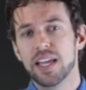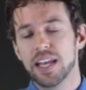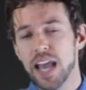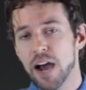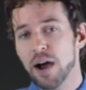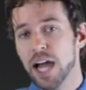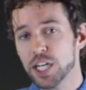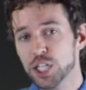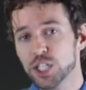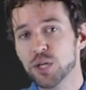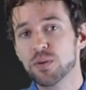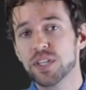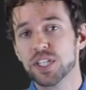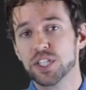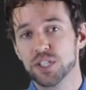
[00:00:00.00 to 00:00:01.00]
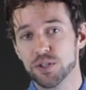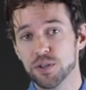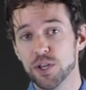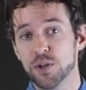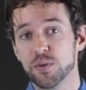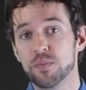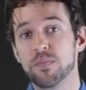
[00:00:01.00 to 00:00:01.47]
Now, I show this to
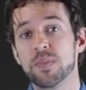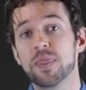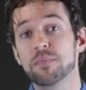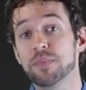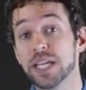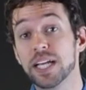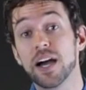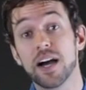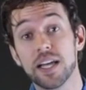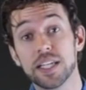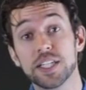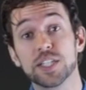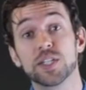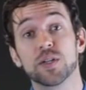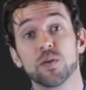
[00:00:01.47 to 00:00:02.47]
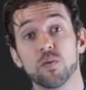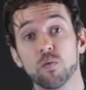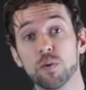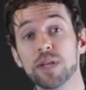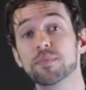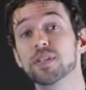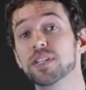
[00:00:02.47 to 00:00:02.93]
you because
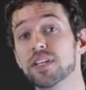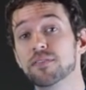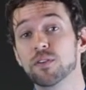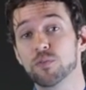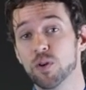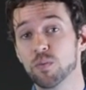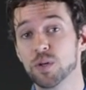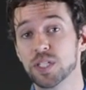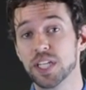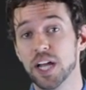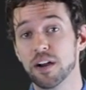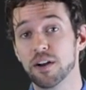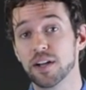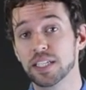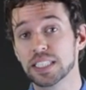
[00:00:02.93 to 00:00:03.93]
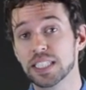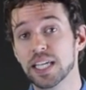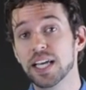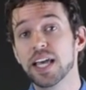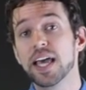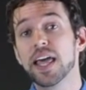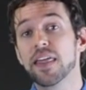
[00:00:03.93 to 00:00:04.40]
we believe at Roboterra
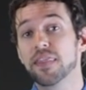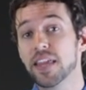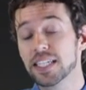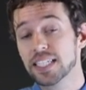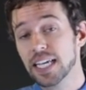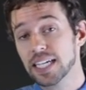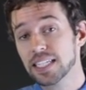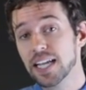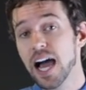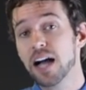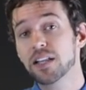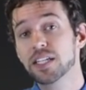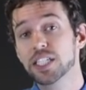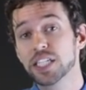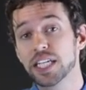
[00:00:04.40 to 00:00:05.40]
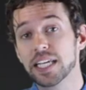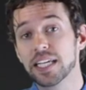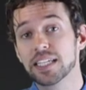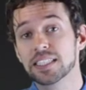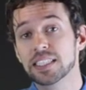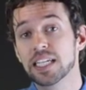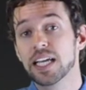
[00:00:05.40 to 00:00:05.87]
that
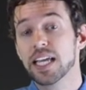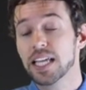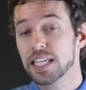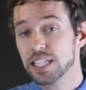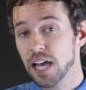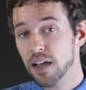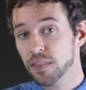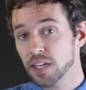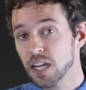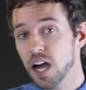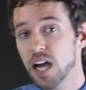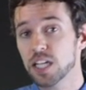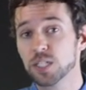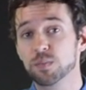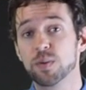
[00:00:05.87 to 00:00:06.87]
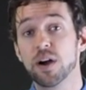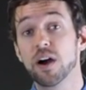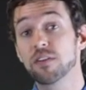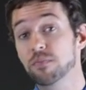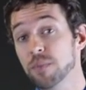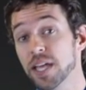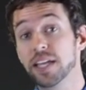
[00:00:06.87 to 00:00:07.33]
technology is on the cusp
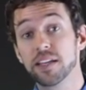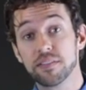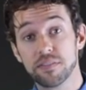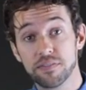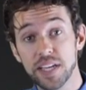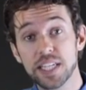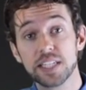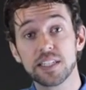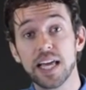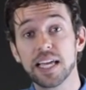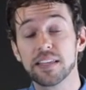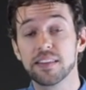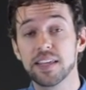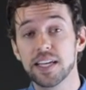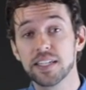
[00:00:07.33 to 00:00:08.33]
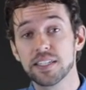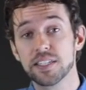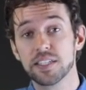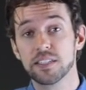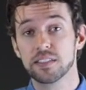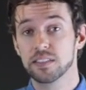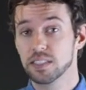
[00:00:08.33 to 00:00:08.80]
of making feats like
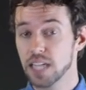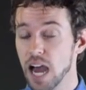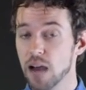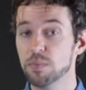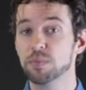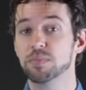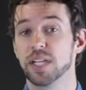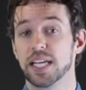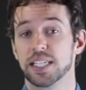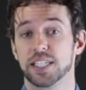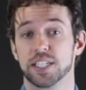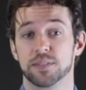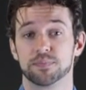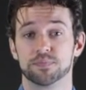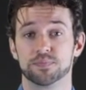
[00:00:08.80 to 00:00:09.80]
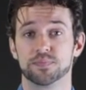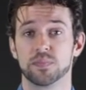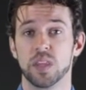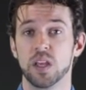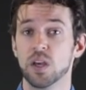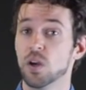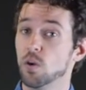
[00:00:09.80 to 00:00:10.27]
this commonplace.
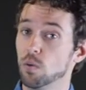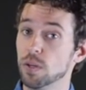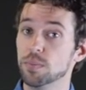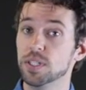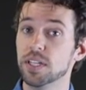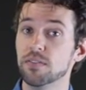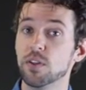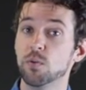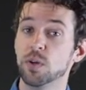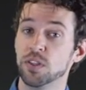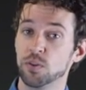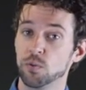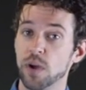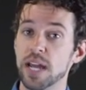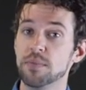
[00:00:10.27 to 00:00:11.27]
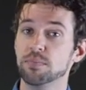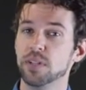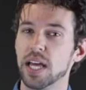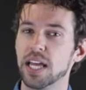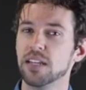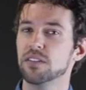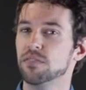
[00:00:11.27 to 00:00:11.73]
We believe that with the right
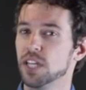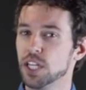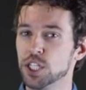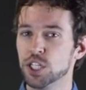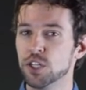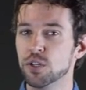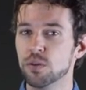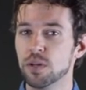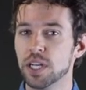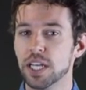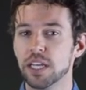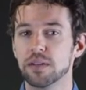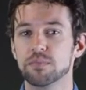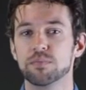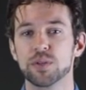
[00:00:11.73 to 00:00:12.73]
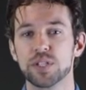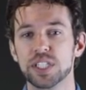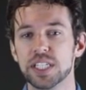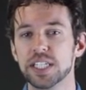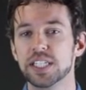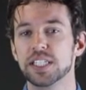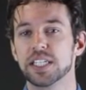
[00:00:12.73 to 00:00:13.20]
blend of ingenuity,
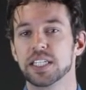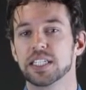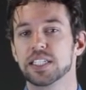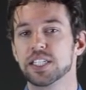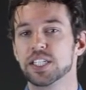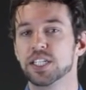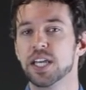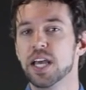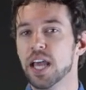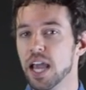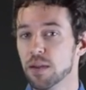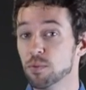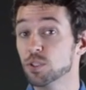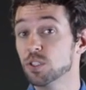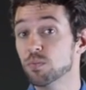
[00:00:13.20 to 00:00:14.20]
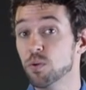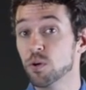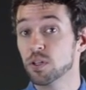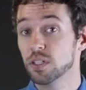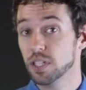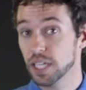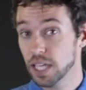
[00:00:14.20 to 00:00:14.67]
persistence, and most
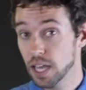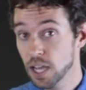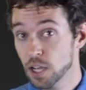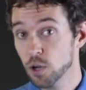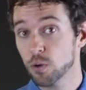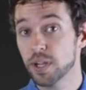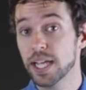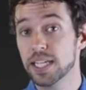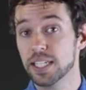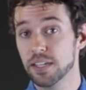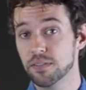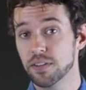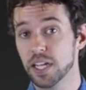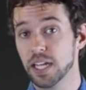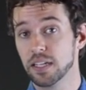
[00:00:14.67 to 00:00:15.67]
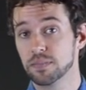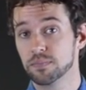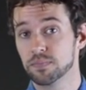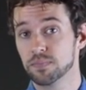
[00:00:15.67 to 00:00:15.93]
importantly, creativity,